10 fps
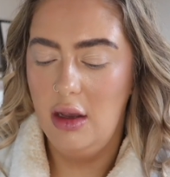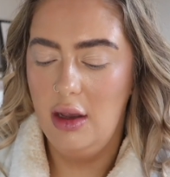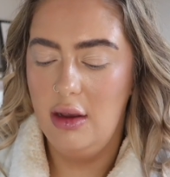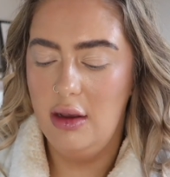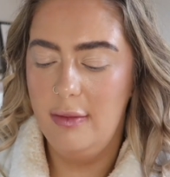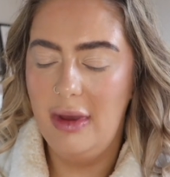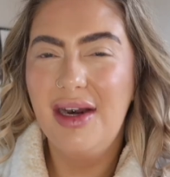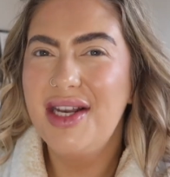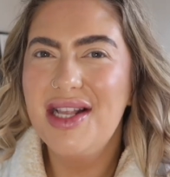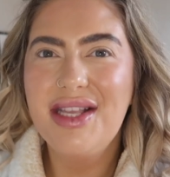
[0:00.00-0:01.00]
And
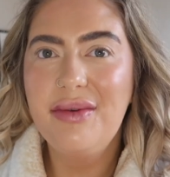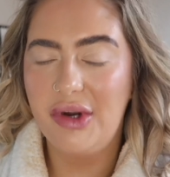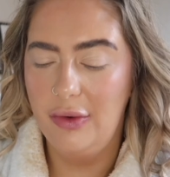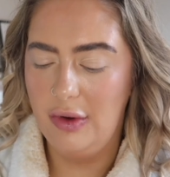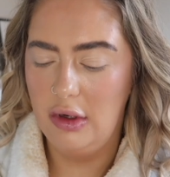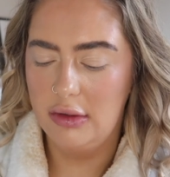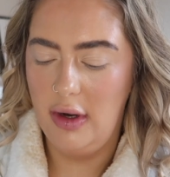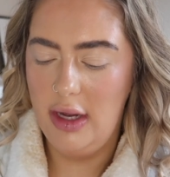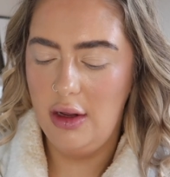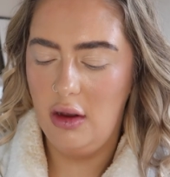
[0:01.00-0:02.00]
I didn't sleep very well last
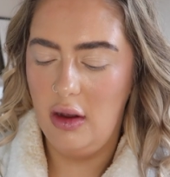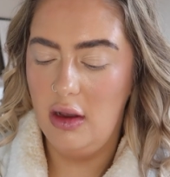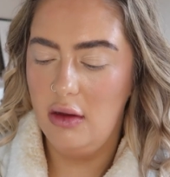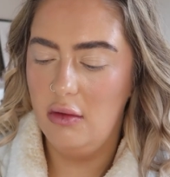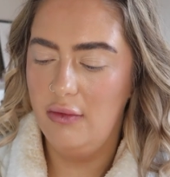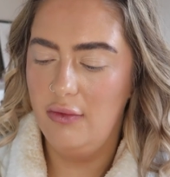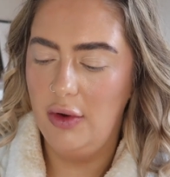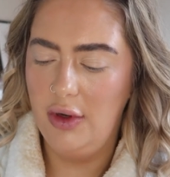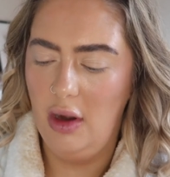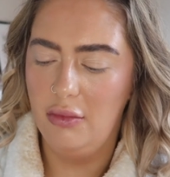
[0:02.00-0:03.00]
night. I
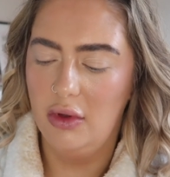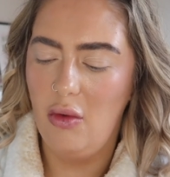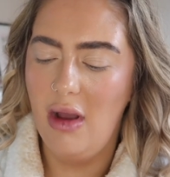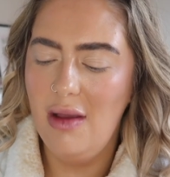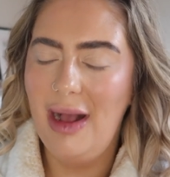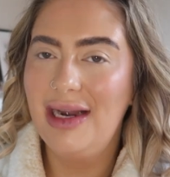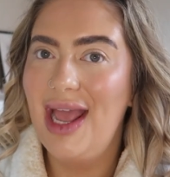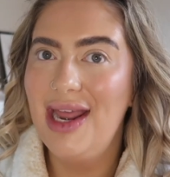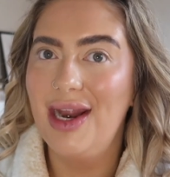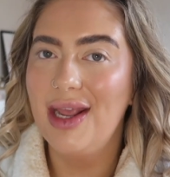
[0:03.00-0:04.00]
woke up with quite a bad
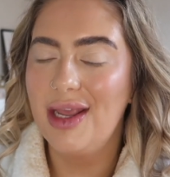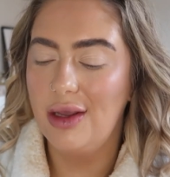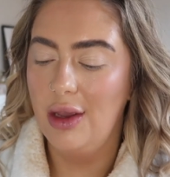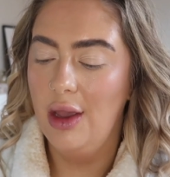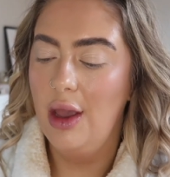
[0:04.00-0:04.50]
headache.